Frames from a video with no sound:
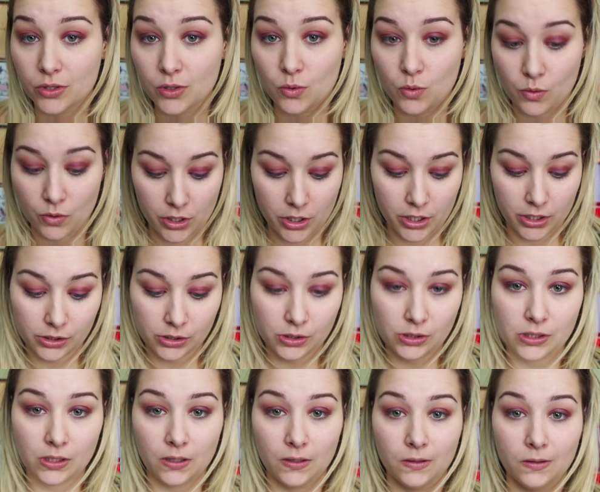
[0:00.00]
the corner.
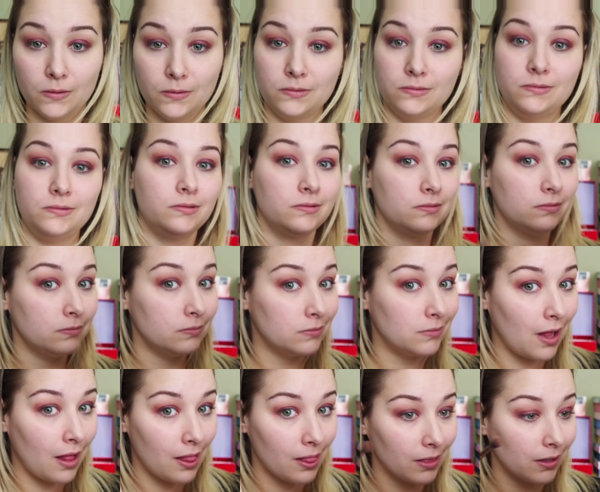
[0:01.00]
So
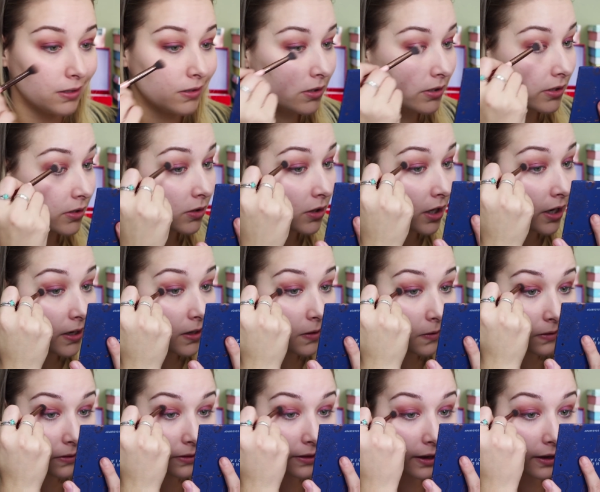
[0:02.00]
let's try
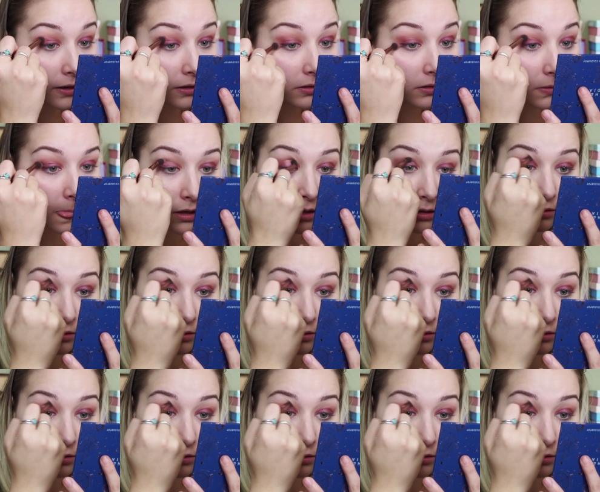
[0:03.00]
doing that.